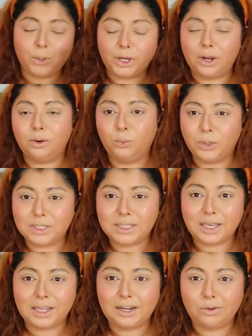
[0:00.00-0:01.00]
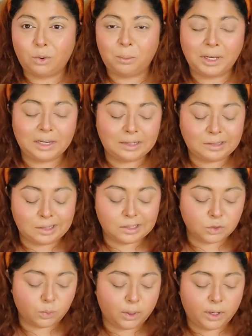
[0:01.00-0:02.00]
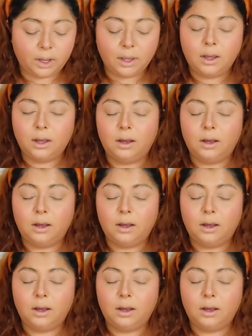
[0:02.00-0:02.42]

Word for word: We we say it in Romanian this way.